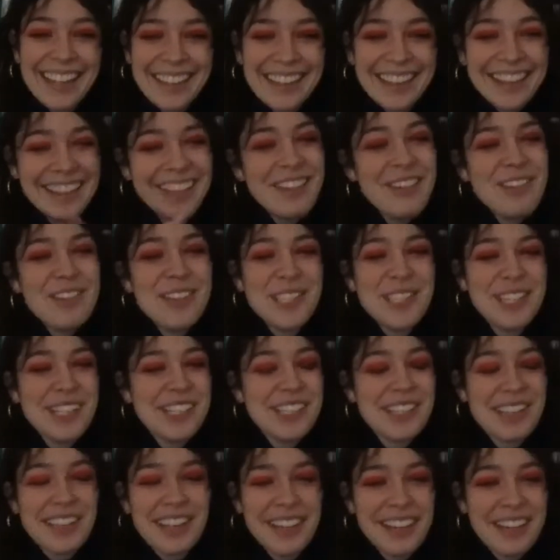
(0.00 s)
You are such a
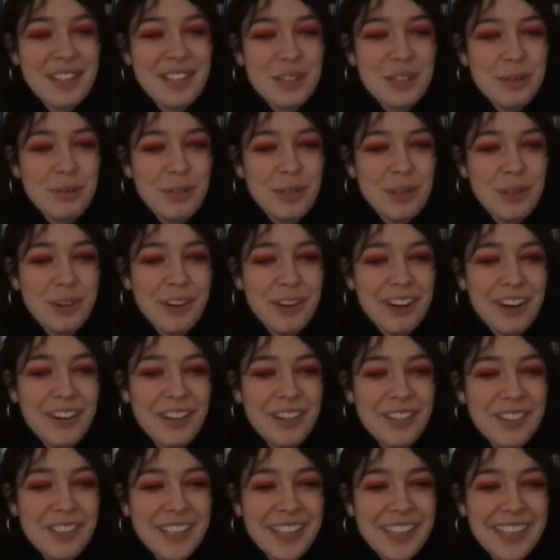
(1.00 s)
good interviewer.
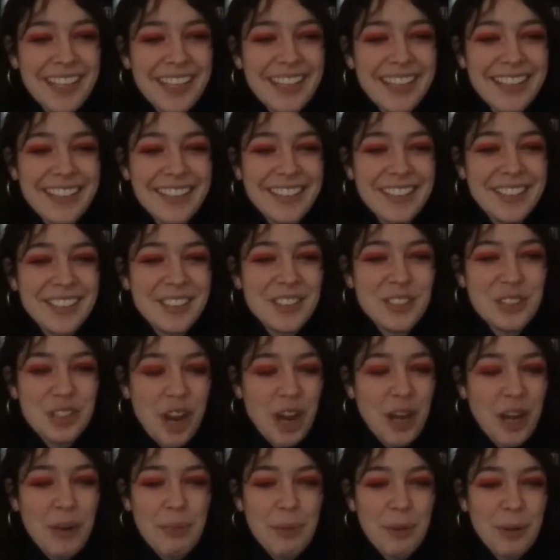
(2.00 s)
Holy
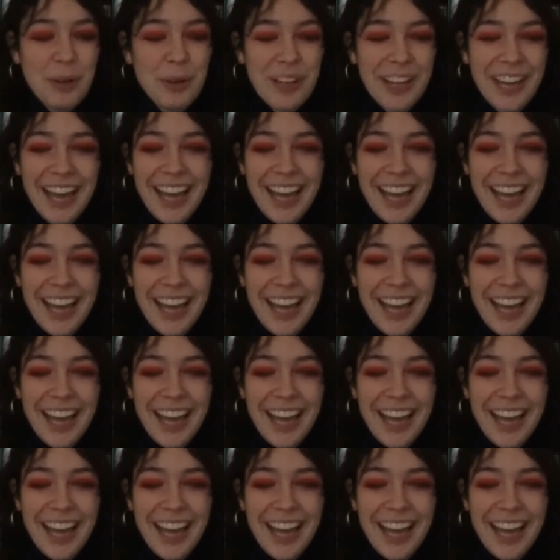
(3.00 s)
chuckamole.